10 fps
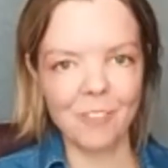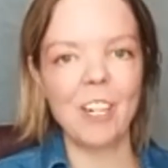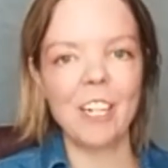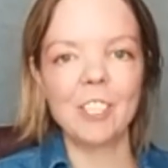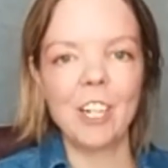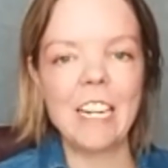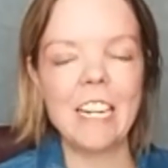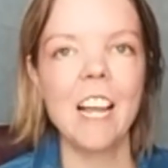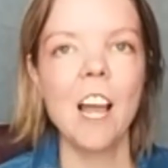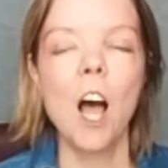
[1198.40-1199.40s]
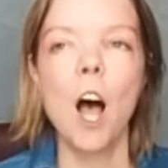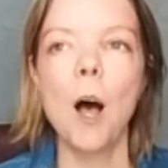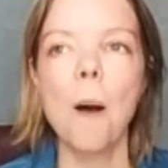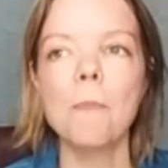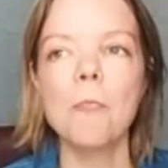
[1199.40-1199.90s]
very trendy.
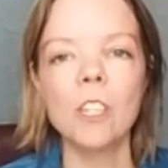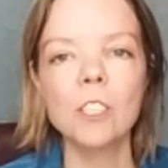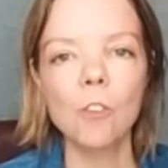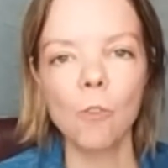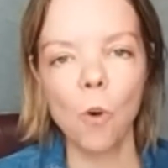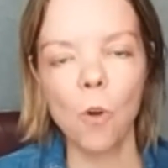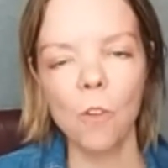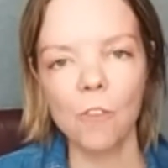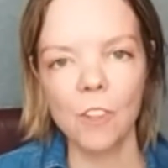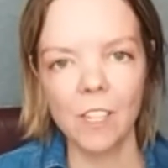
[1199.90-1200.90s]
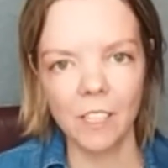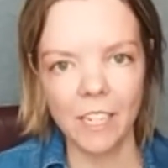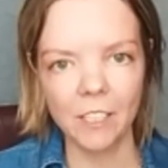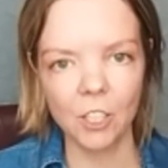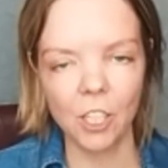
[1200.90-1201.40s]
Um, there is a role for the
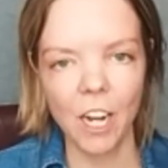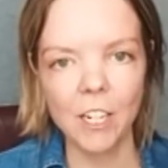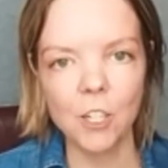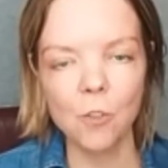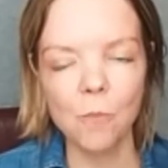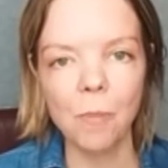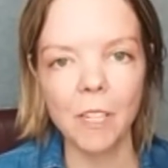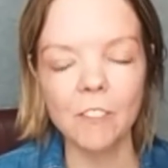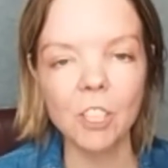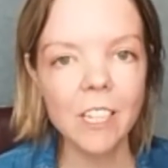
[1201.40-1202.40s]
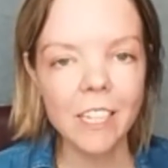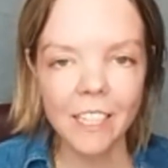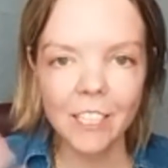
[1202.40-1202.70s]
laser. I do believe, just like